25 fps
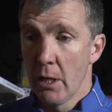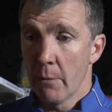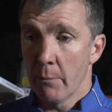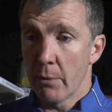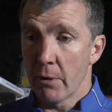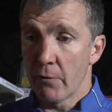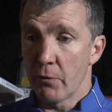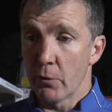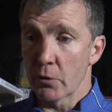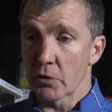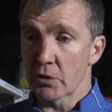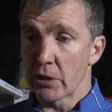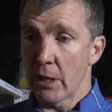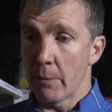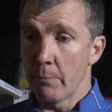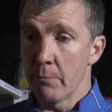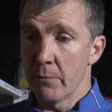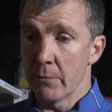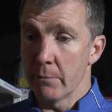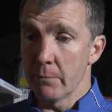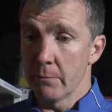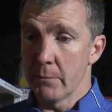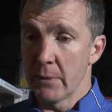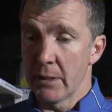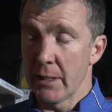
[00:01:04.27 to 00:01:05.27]
but I thought
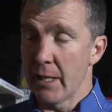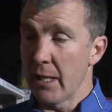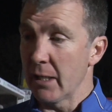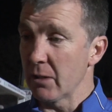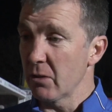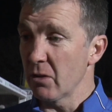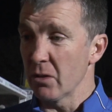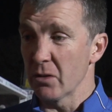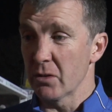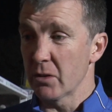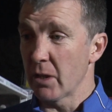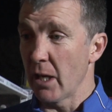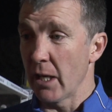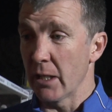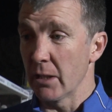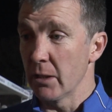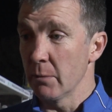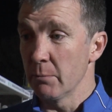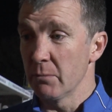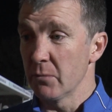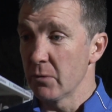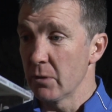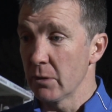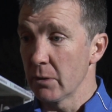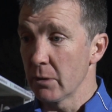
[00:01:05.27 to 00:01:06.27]
Sam Minahan contained
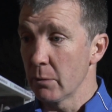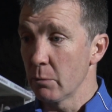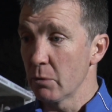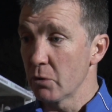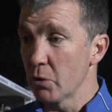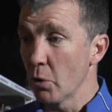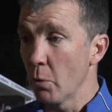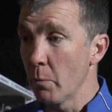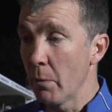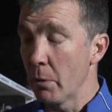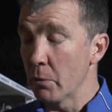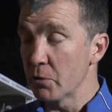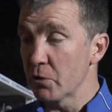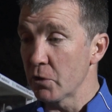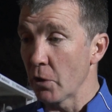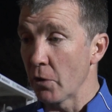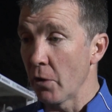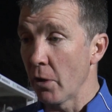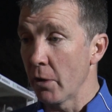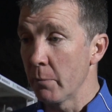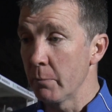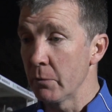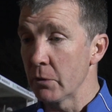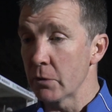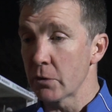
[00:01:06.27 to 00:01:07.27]
him, that he was almost
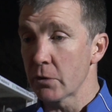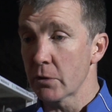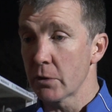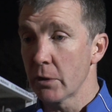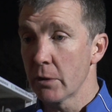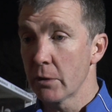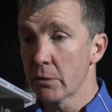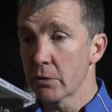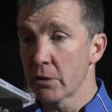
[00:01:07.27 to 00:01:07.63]
anonymous,